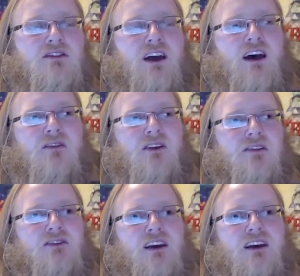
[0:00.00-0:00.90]
to have others
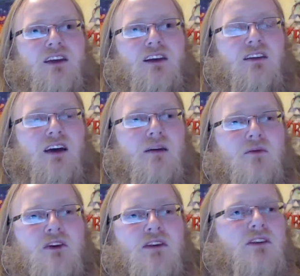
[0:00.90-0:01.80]
say, like, I
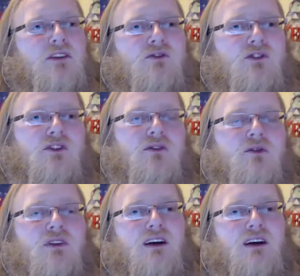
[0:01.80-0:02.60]
believe in you too.